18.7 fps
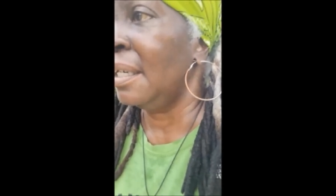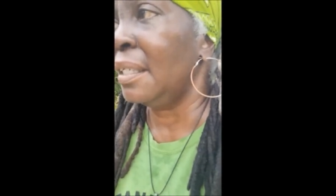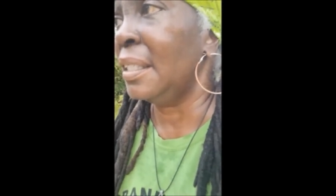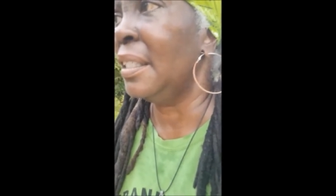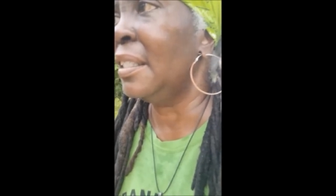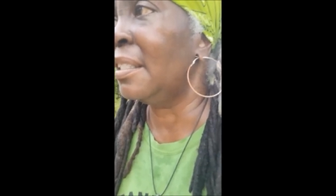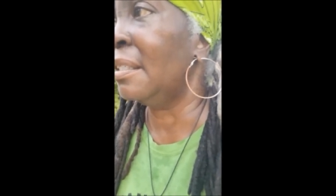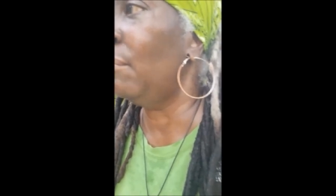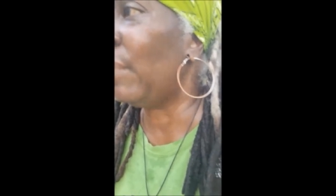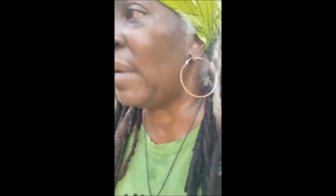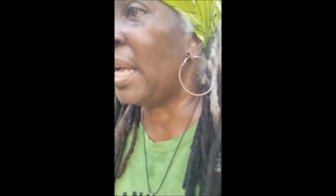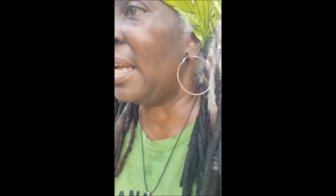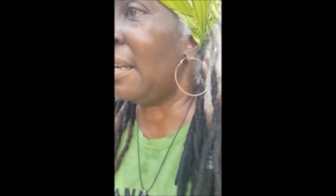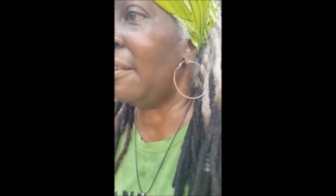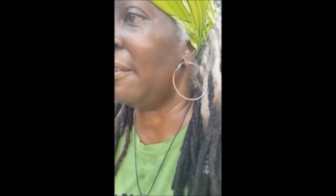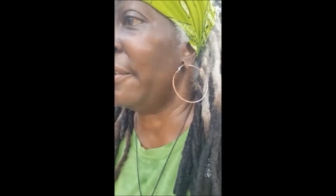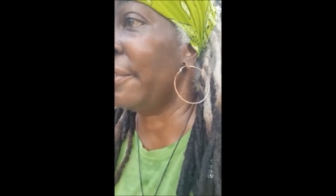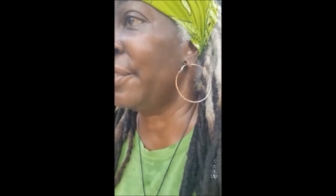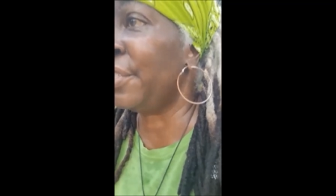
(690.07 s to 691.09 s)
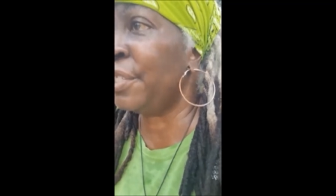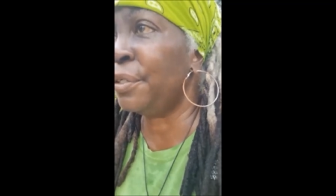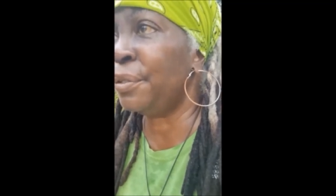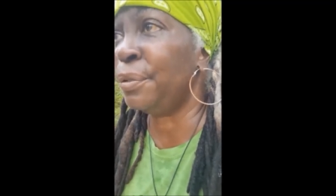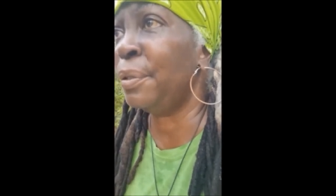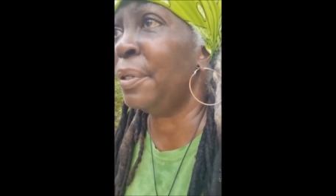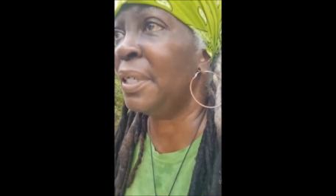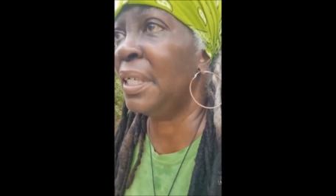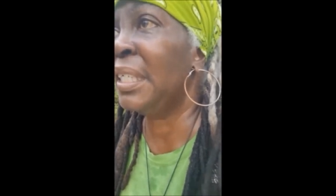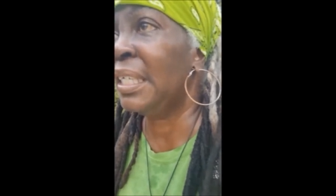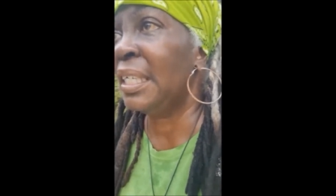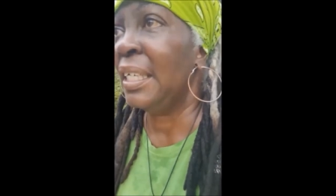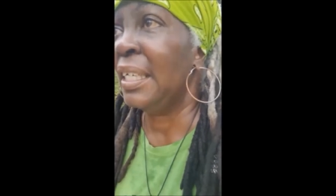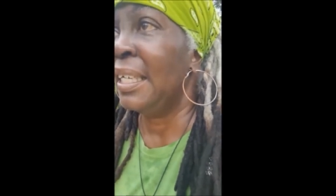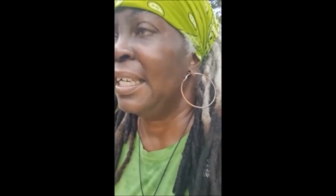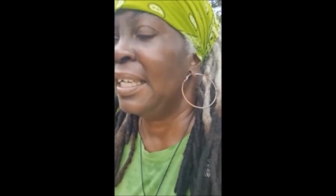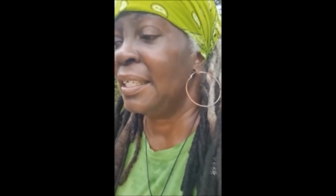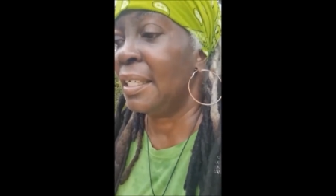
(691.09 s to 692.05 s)
At least a mile or two in
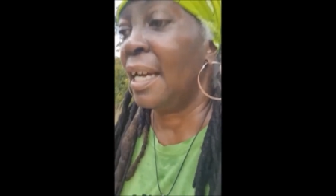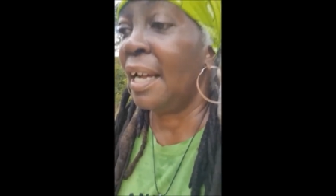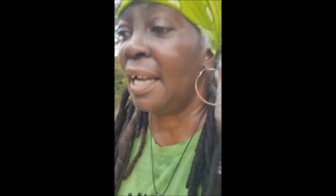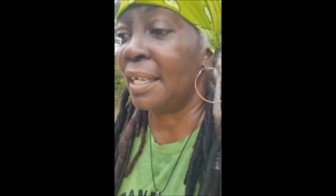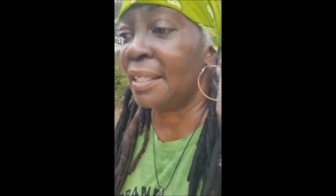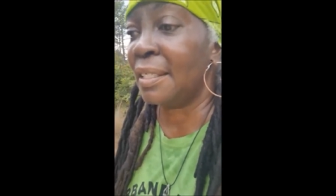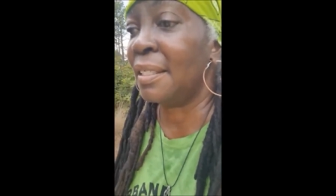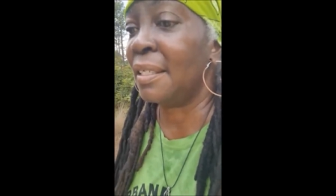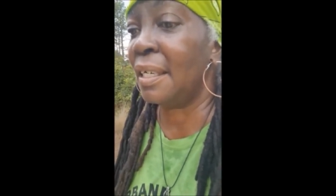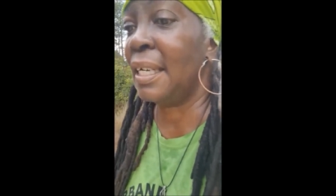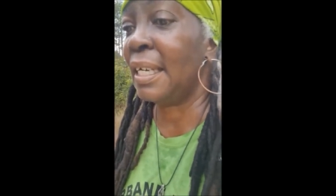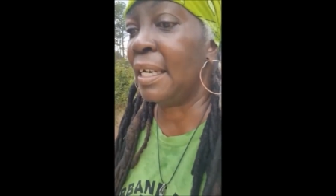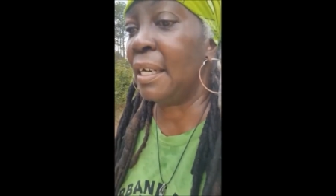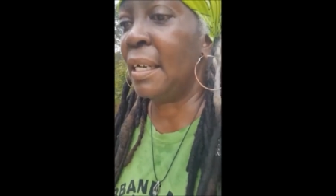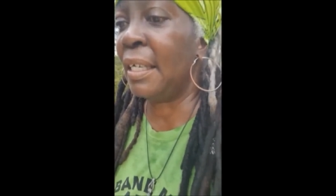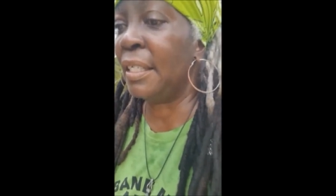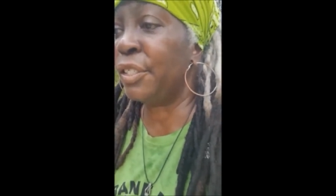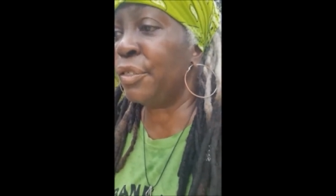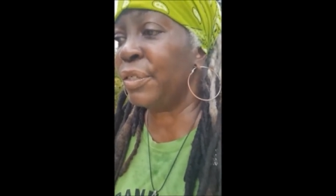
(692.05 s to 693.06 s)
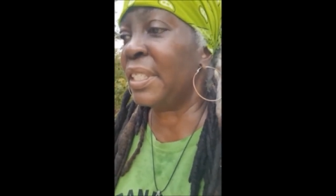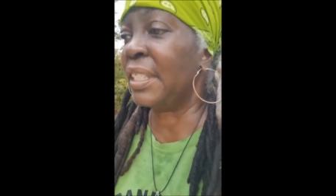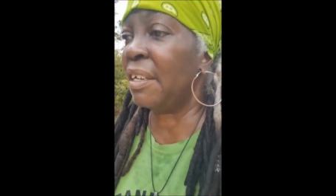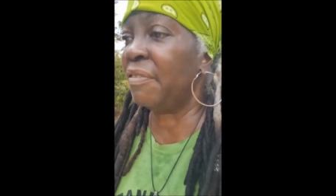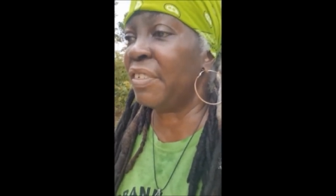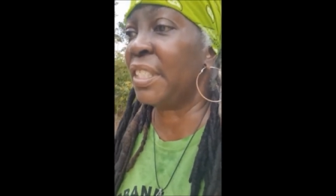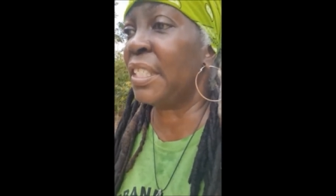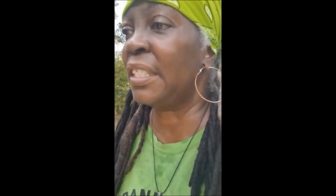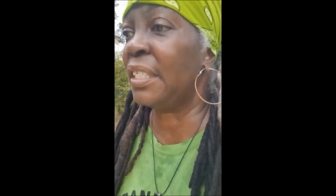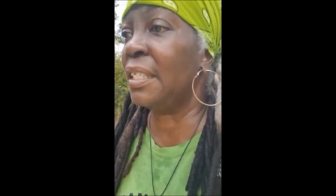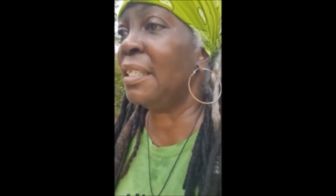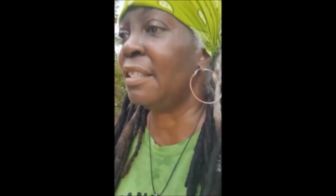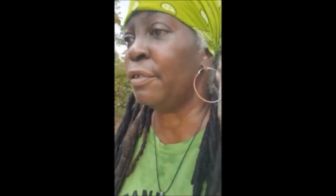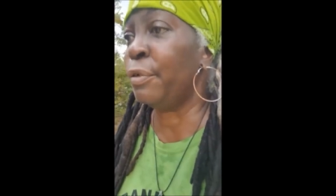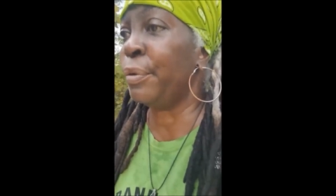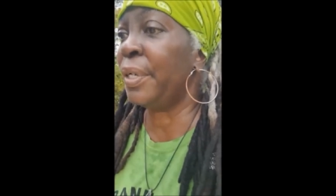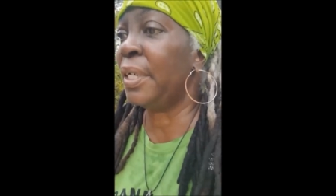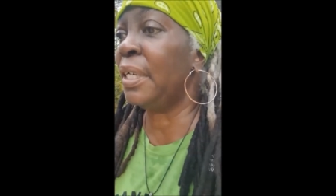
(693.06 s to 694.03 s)
the hot sun, 117
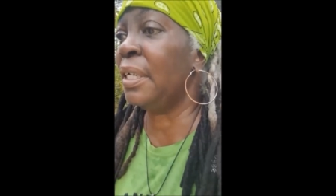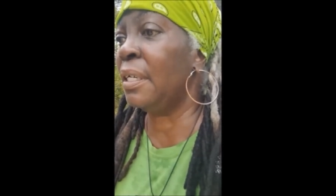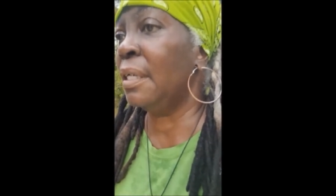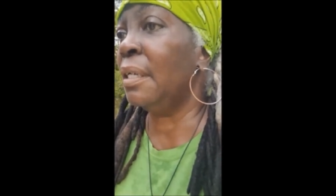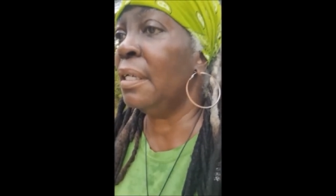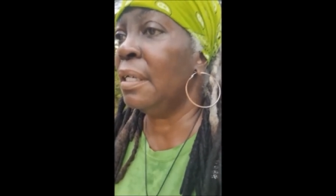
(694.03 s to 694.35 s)
degrees